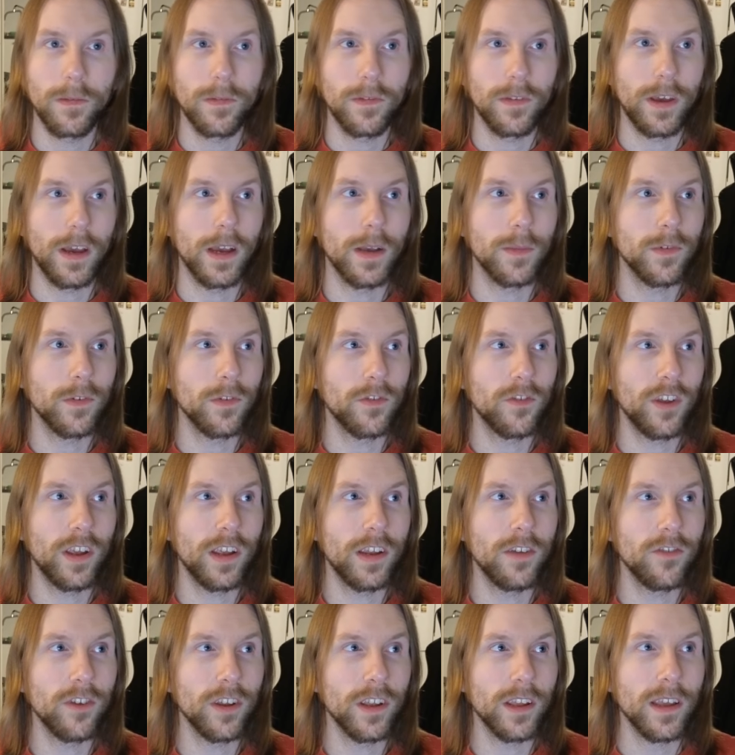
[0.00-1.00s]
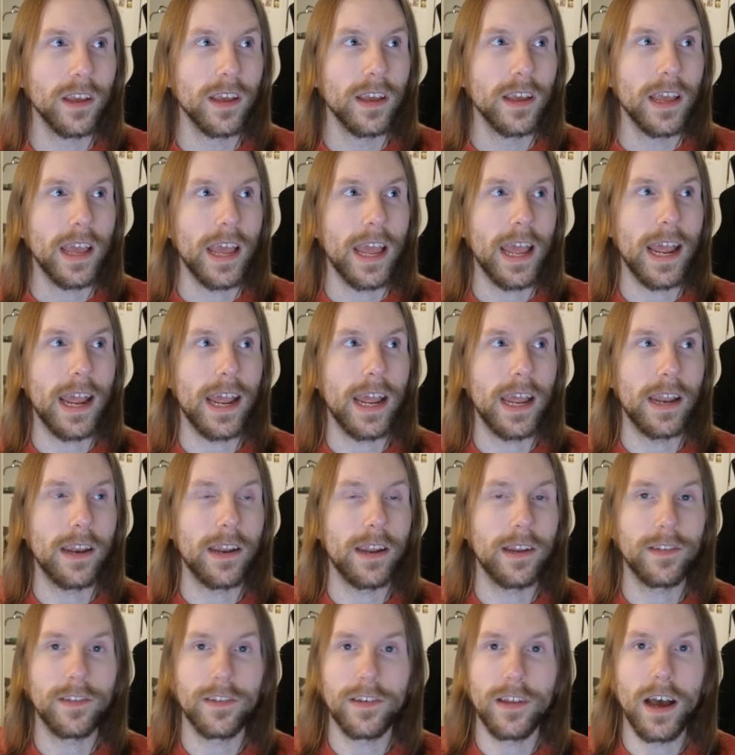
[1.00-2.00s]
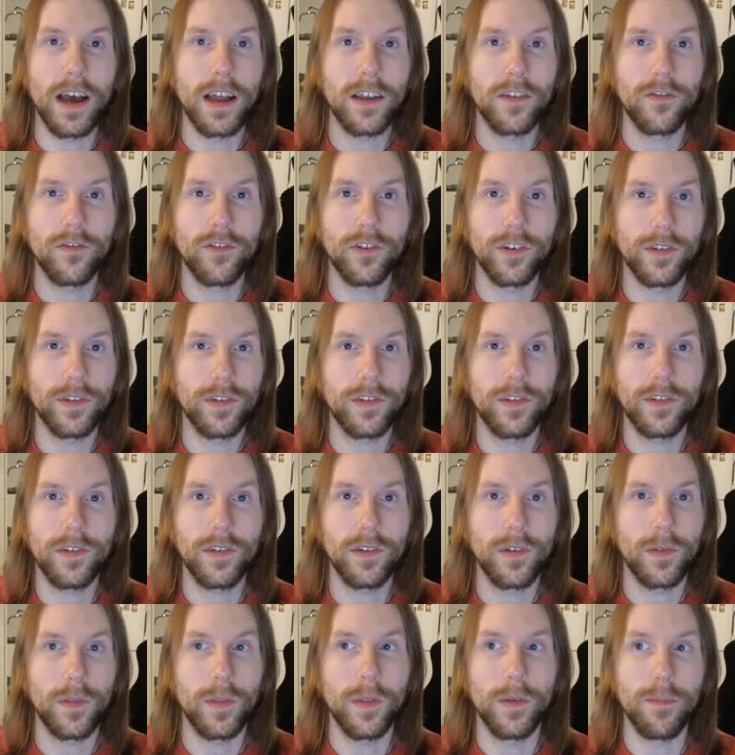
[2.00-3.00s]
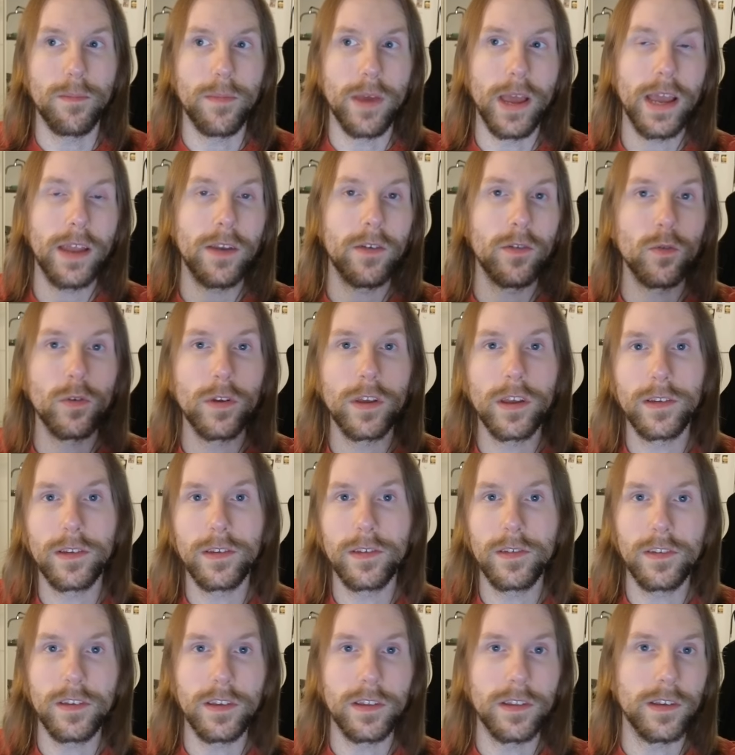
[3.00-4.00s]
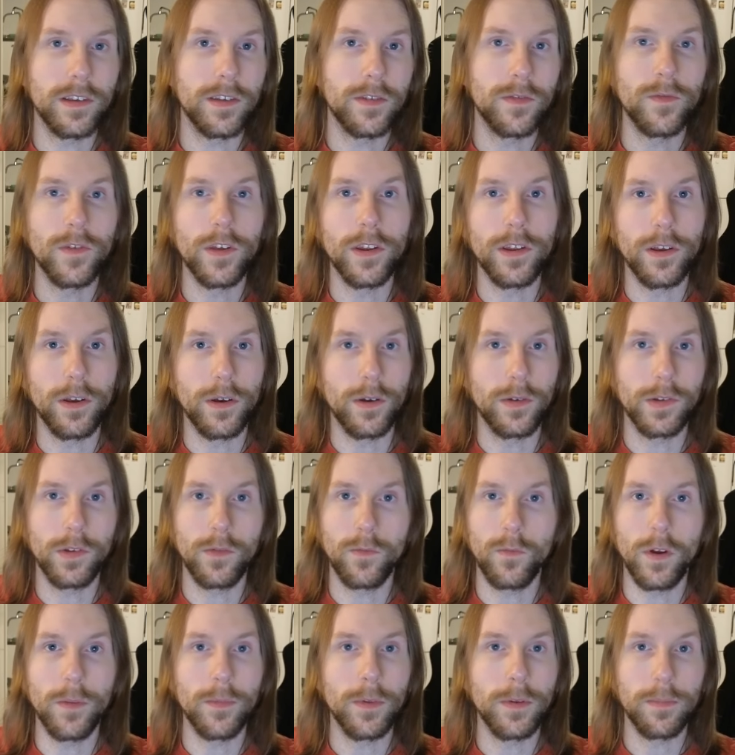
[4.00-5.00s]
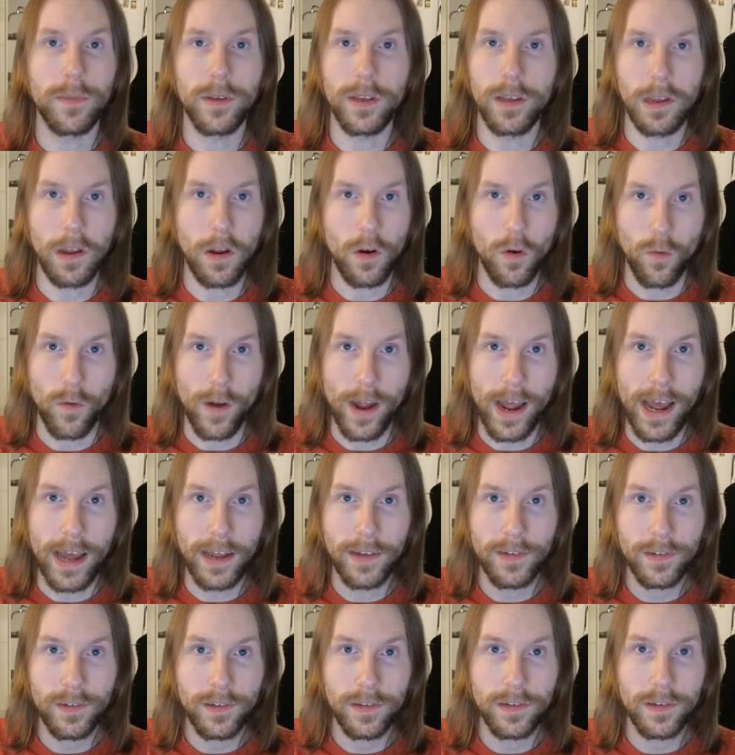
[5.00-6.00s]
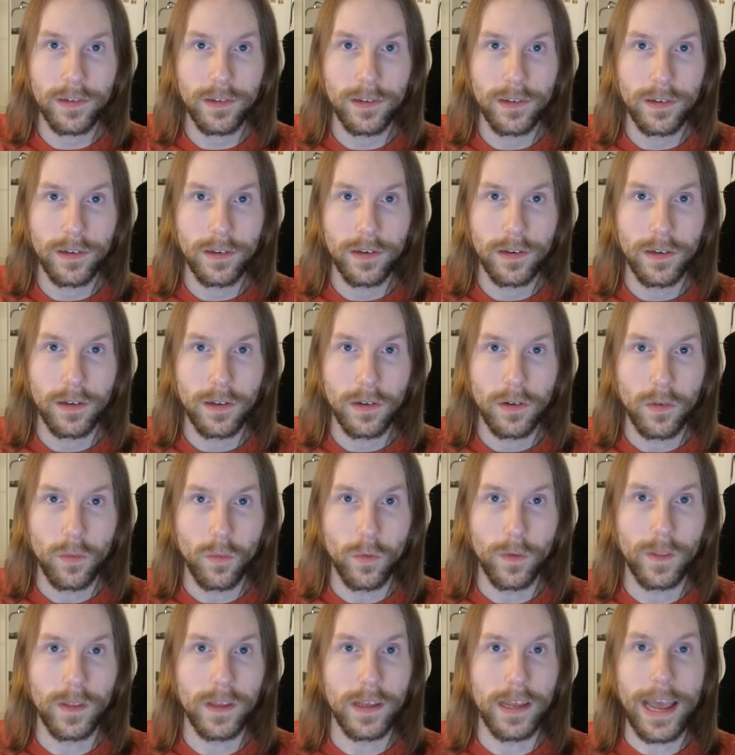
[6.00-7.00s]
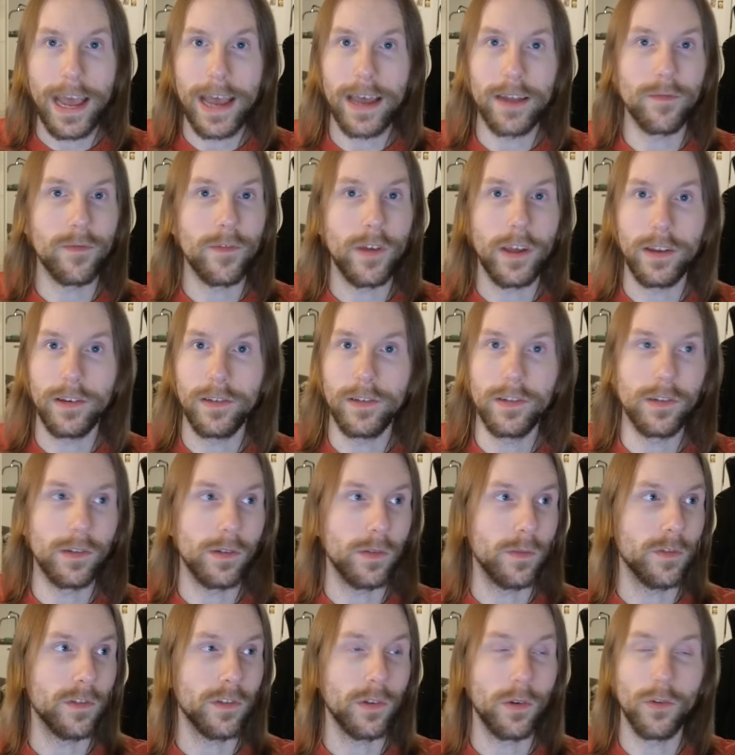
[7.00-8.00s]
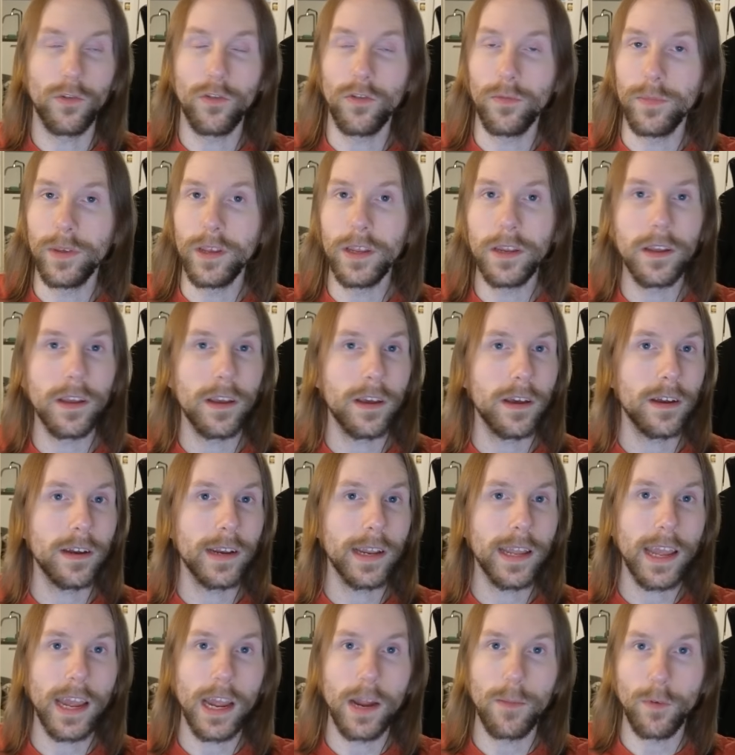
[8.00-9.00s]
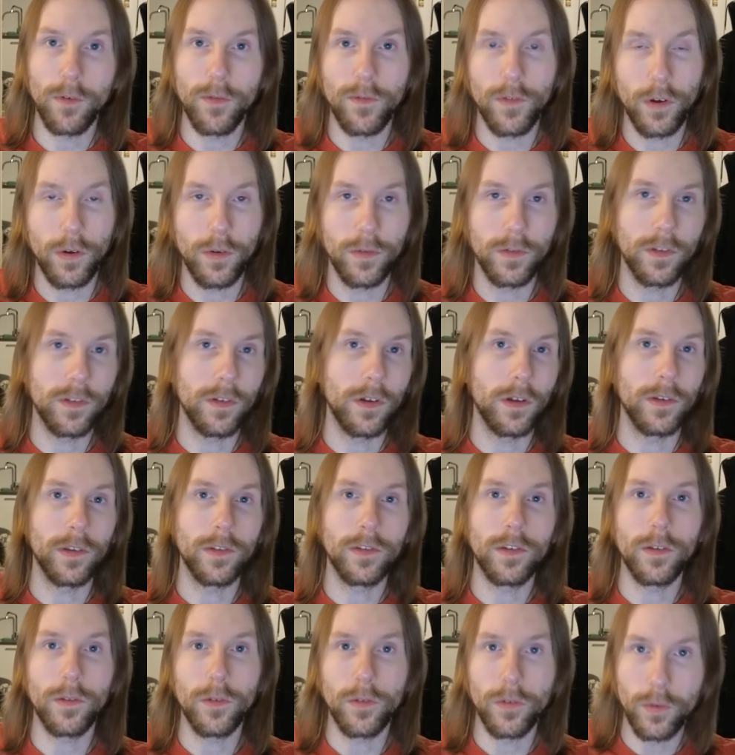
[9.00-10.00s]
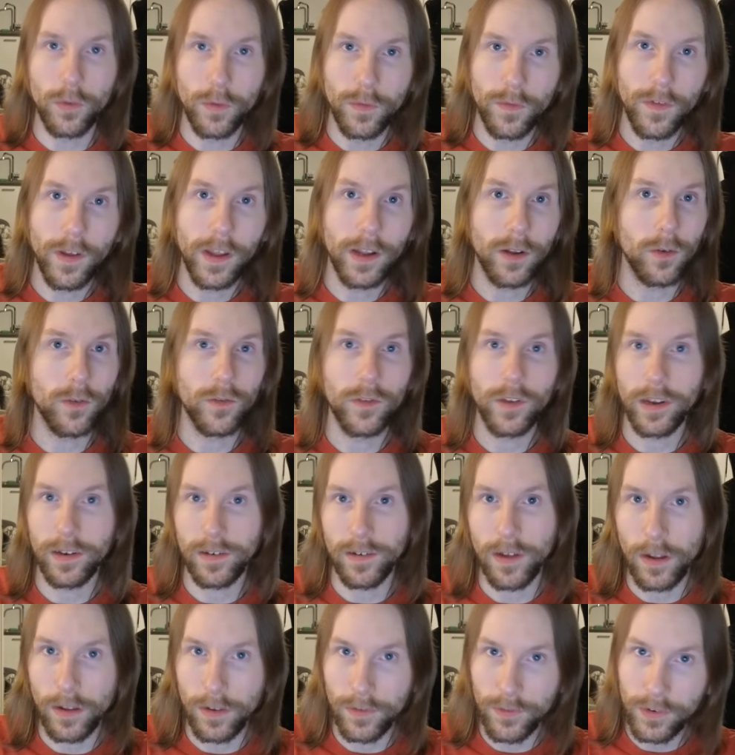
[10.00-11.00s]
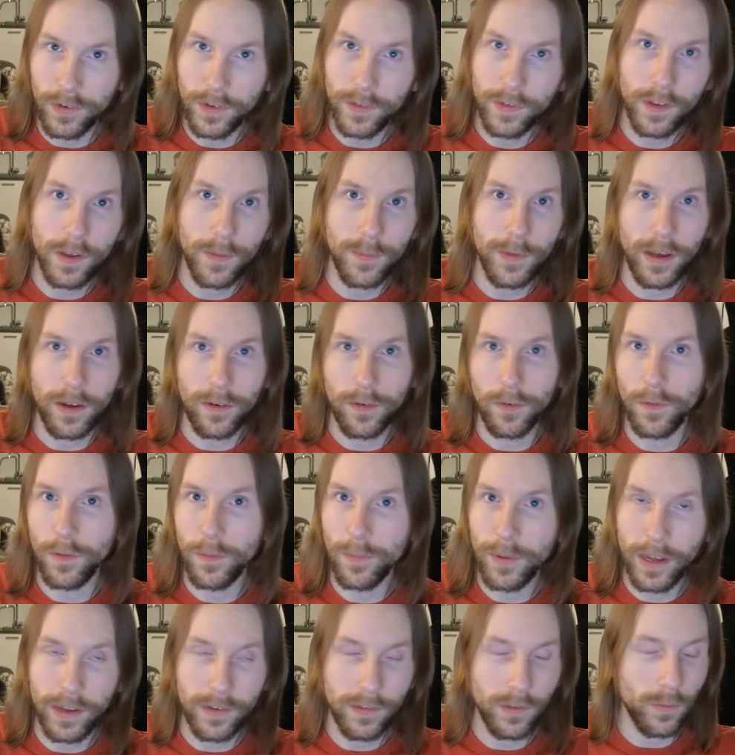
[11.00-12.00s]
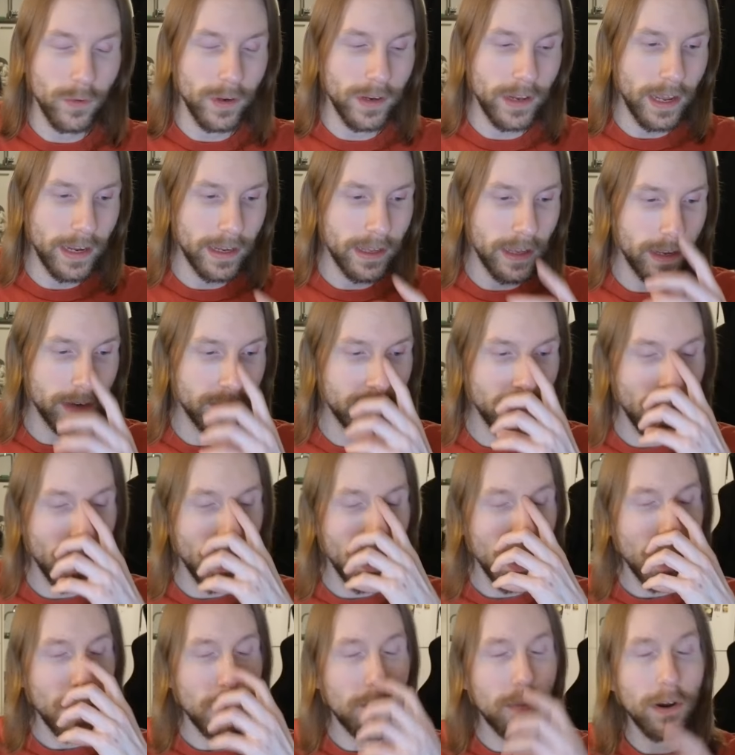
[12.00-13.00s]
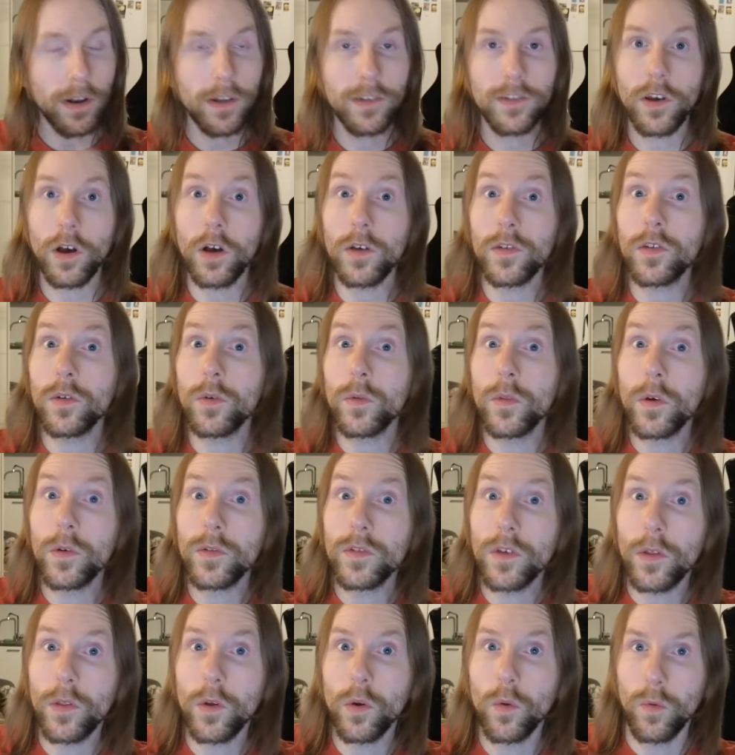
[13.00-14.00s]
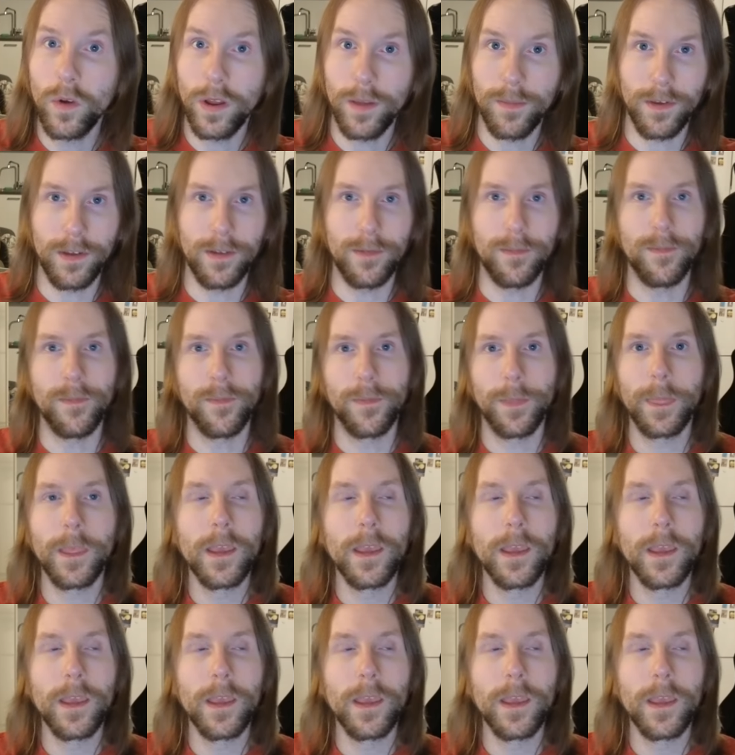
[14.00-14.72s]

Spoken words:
Times are changing. And it's not just the men who get to see these videos of women being harassed with the advent of social media and camera phones and all this other newfangled technology that's come out over the past 3 decades, but it's also those other women.